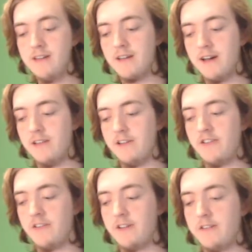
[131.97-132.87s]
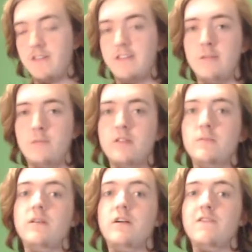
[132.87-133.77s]
Annihilation, because the same
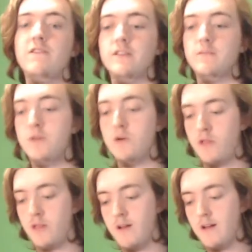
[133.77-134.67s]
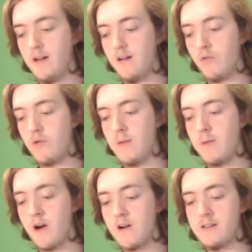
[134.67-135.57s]
cinematographer did both, Rob
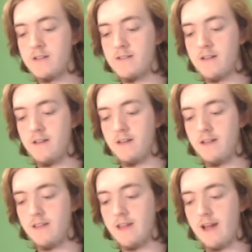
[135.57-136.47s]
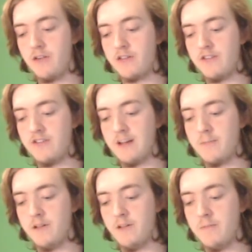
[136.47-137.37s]
Hardy, The House That Jack
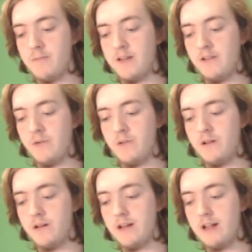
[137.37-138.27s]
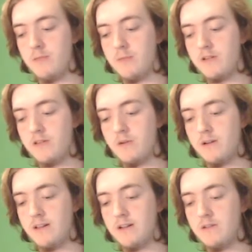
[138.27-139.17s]
Built, Manuel Alberto
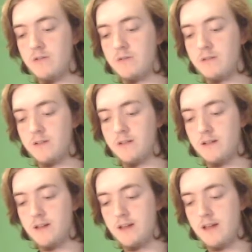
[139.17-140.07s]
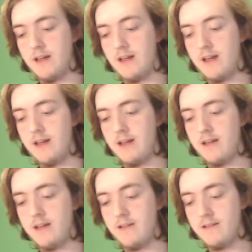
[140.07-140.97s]
Claro,
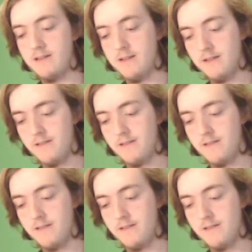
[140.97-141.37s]
and